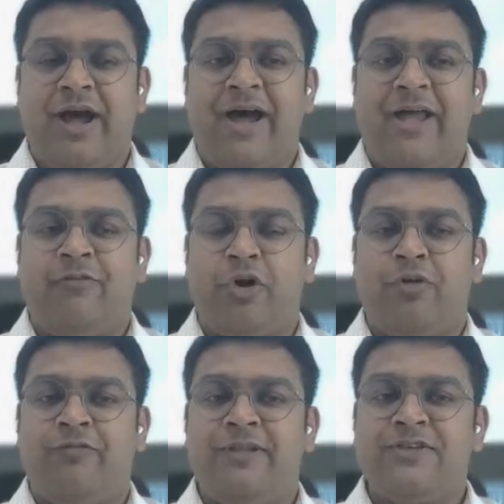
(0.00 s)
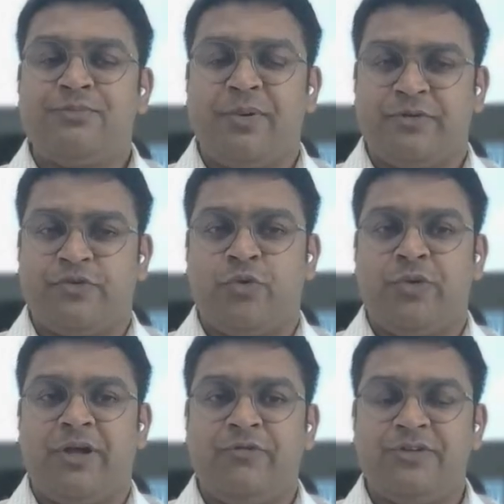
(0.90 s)
I have all of these
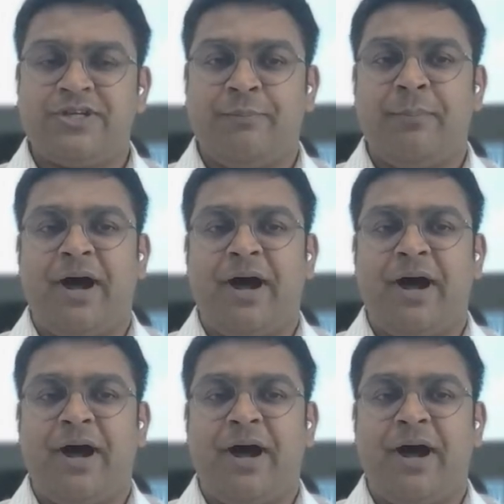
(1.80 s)
personas which are